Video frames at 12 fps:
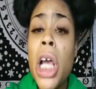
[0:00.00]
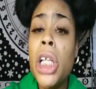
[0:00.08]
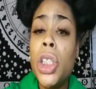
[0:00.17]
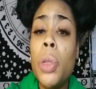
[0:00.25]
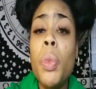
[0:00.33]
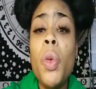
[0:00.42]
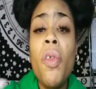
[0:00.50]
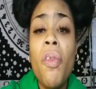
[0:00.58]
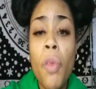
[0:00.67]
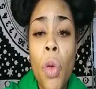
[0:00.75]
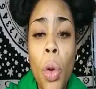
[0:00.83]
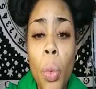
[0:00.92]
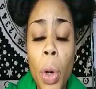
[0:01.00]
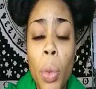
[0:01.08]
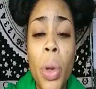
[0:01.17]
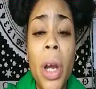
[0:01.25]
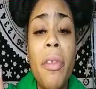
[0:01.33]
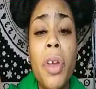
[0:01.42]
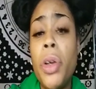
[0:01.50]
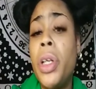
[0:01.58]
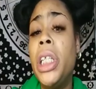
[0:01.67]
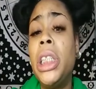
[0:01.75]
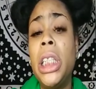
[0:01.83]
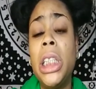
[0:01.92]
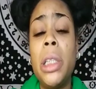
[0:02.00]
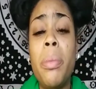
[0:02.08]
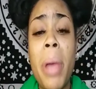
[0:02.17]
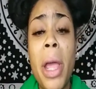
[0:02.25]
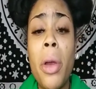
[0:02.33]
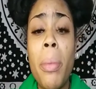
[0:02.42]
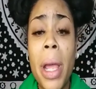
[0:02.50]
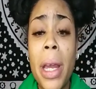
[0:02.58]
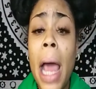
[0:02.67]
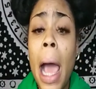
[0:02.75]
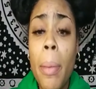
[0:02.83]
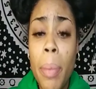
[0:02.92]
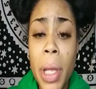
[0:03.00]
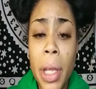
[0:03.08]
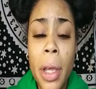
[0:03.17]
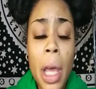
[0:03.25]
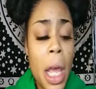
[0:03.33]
to move forward, whatever your decision may or may not be.